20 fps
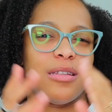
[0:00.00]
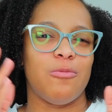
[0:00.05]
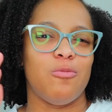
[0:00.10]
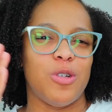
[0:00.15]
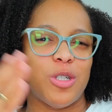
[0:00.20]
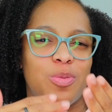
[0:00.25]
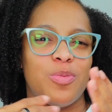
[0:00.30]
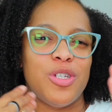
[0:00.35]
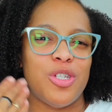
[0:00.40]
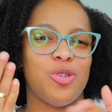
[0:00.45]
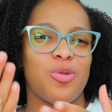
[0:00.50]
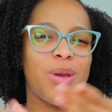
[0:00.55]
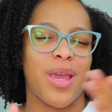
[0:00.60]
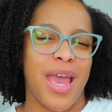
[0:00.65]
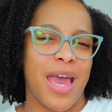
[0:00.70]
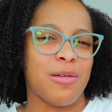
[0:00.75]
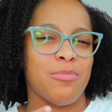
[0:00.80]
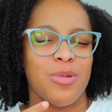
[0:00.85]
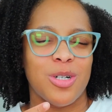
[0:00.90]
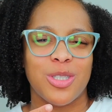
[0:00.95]
which means you
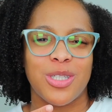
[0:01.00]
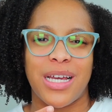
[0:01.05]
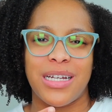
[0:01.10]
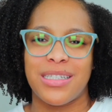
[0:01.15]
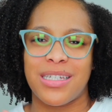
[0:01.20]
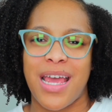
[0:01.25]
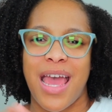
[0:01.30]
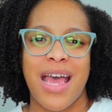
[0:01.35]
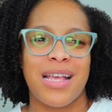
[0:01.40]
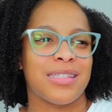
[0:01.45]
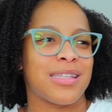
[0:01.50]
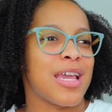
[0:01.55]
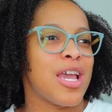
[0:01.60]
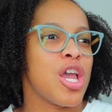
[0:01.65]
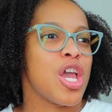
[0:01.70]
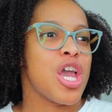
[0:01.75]
can multitask.